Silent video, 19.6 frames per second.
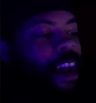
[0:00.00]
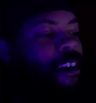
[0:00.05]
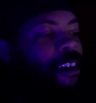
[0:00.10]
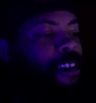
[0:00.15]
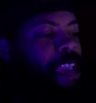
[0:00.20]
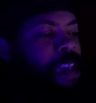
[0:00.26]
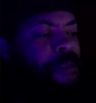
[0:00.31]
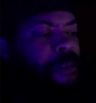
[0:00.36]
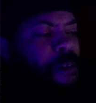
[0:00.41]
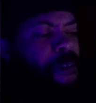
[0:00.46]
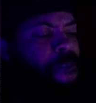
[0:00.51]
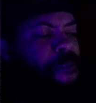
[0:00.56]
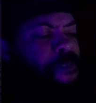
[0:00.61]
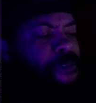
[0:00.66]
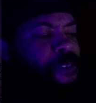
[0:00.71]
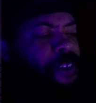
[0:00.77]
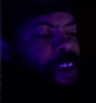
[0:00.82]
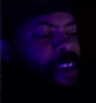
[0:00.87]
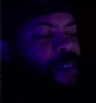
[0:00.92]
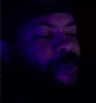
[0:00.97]
I don't give a
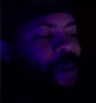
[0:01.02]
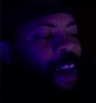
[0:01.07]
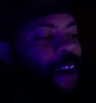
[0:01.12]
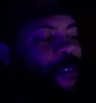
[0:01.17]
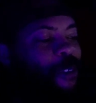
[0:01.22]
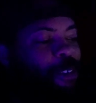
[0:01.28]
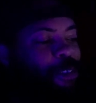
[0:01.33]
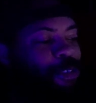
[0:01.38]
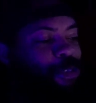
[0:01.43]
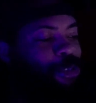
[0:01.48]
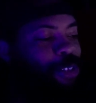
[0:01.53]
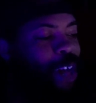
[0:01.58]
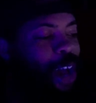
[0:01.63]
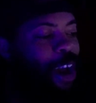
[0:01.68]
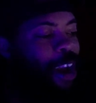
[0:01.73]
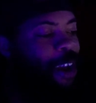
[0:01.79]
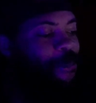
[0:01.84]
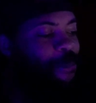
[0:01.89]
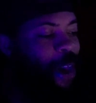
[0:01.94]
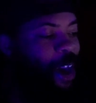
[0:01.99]
fuck about what you
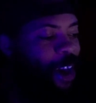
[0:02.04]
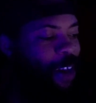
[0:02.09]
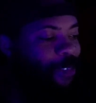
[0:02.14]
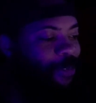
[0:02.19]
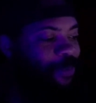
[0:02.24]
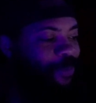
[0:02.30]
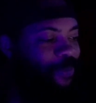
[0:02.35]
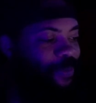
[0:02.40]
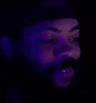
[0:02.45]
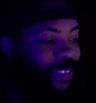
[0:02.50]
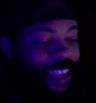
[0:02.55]
talking about.